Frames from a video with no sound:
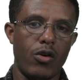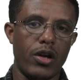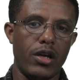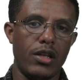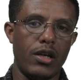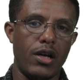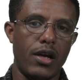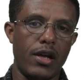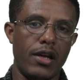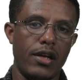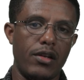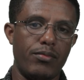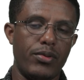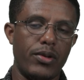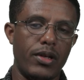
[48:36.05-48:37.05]
So what you're
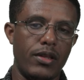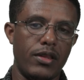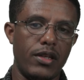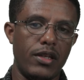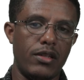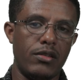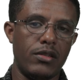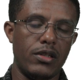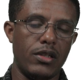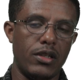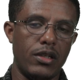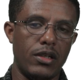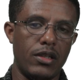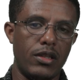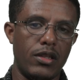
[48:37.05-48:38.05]
going to hear
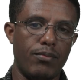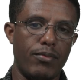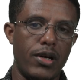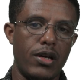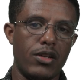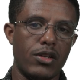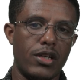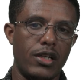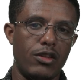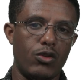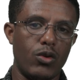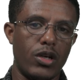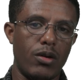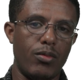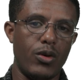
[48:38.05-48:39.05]
is the Google
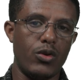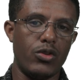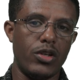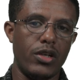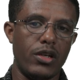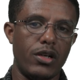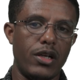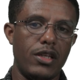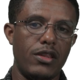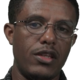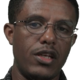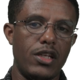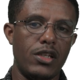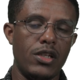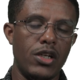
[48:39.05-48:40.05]
Assistant
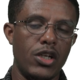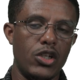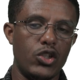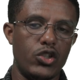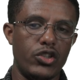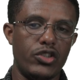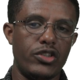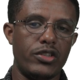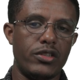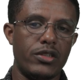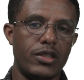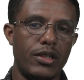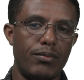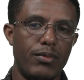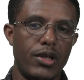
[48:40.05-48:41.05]
actually calling a
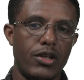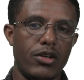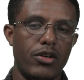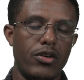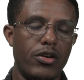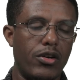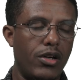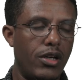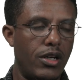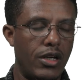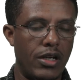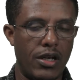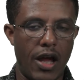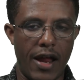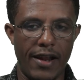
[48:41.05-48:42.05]
real salon
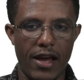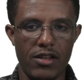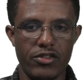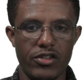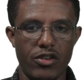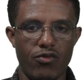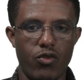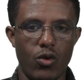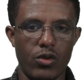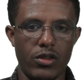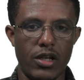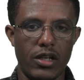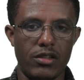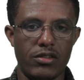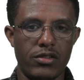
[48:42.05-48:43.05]
to schedule the
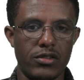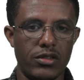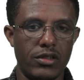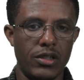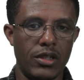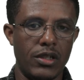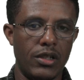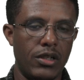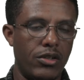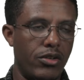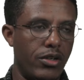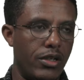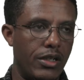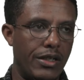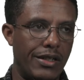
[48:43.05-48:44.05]
appointment for you.
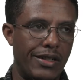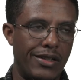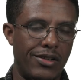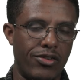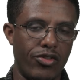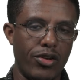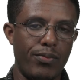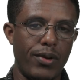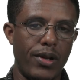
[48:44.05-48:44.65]
Let's listen.